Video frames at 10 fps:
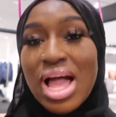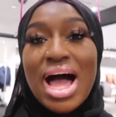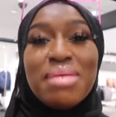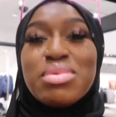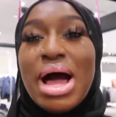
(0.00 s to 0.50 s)

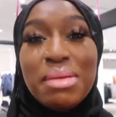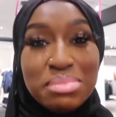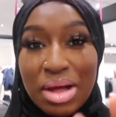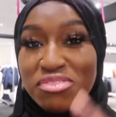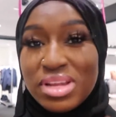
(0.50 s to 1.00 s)
I'm,
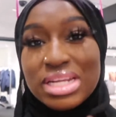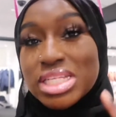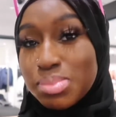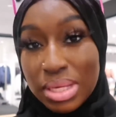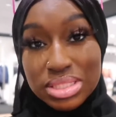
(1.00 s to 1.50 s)
I'm I'm feeling
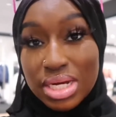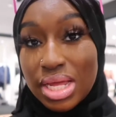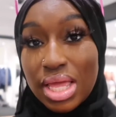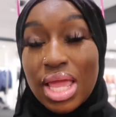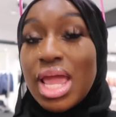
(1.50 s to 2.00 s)
this pink
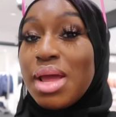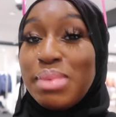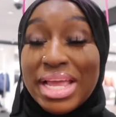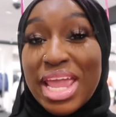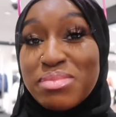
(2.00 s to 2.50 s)
today.
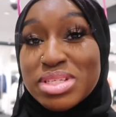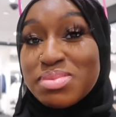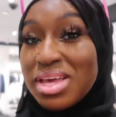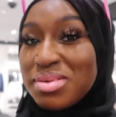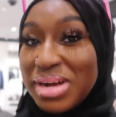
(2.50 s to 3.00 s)
My camera's
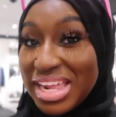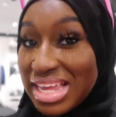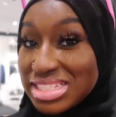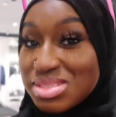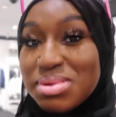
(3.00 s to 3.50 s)
pink, my
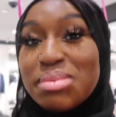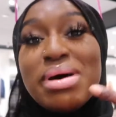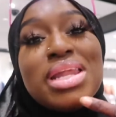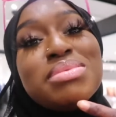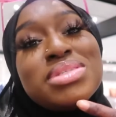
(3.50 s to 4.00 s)
glasses pink,
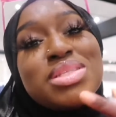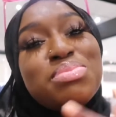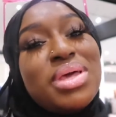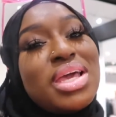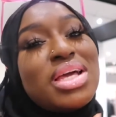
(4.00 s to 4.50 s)
my lips is
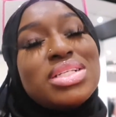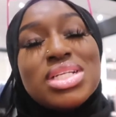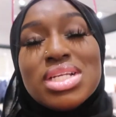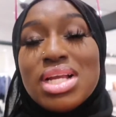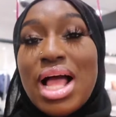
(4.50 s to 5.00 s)
pink.
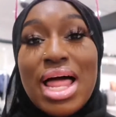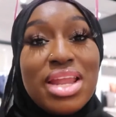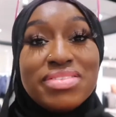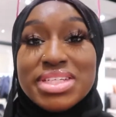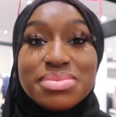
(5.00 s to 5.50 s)
I
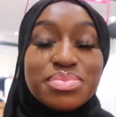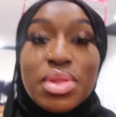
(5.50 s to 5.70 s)
love it.